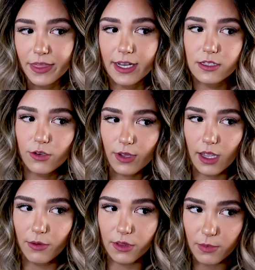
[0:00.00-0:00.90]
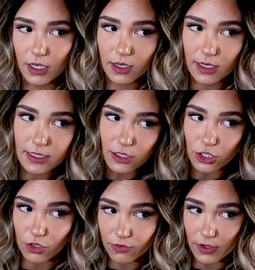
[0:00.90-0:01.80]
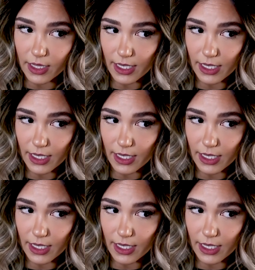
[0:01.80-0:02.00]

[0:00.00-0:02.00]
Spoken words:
but that's okay with me because I do feel